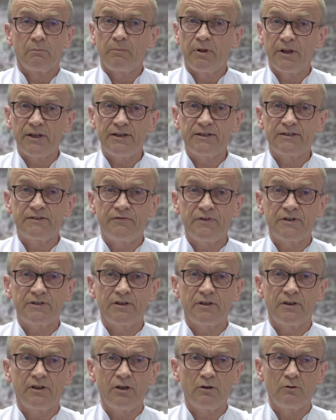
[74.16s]
Please
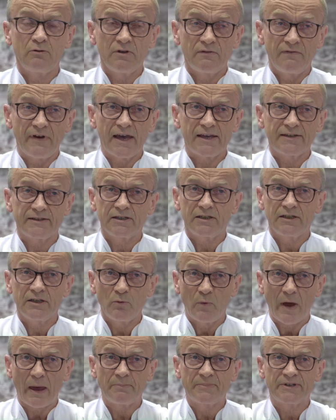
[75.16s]
visit the
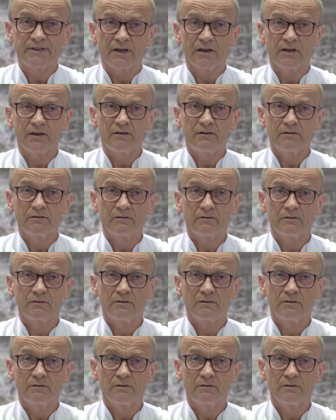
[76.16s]
university website.